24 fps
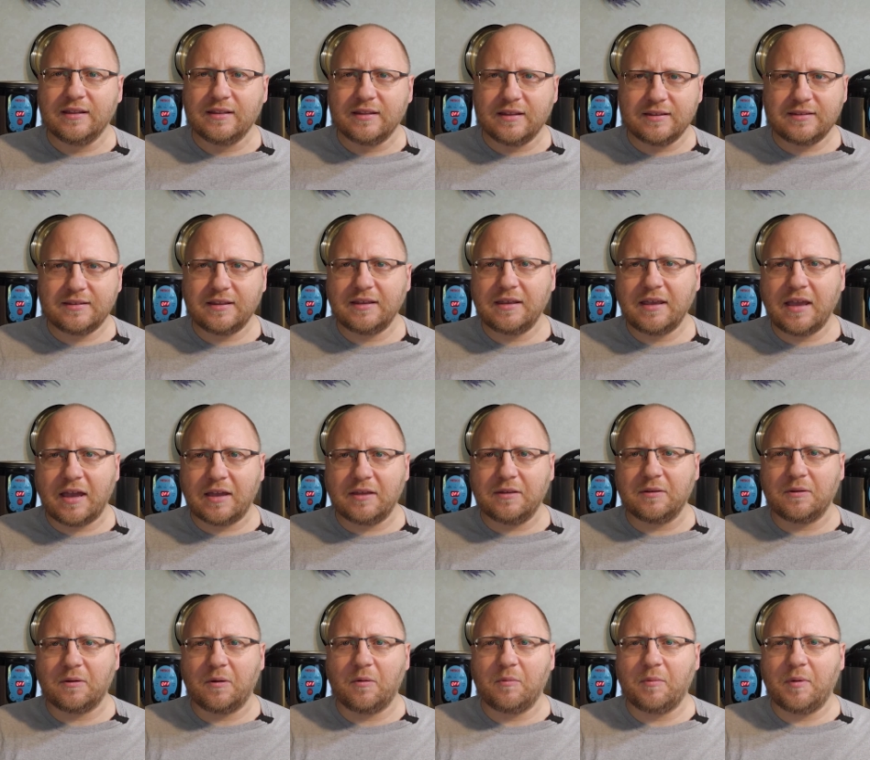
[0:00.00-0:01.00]
They say, "Yeah,
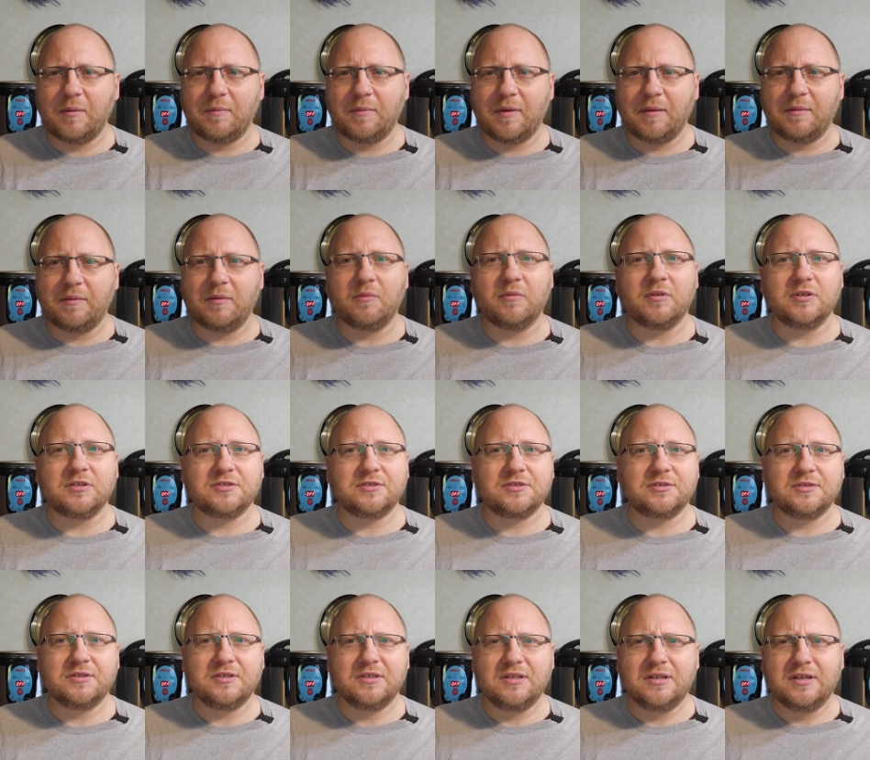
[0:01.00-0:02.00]
you can hold my baby,"
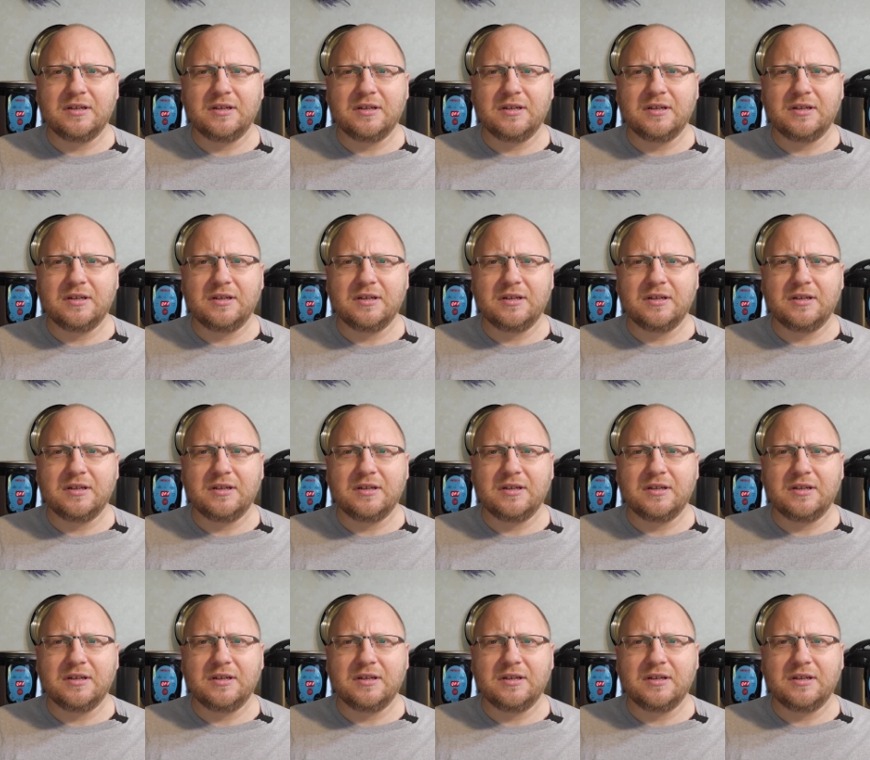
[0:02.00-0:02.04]
which